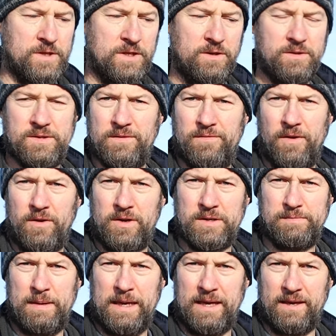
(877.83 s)
use the focus
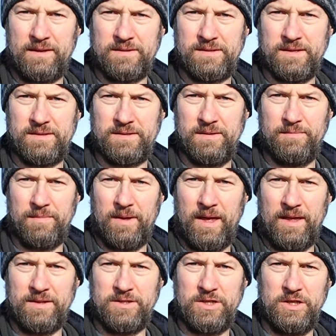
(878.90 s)
peaking system
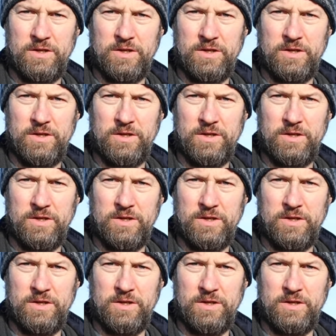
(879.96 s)
and to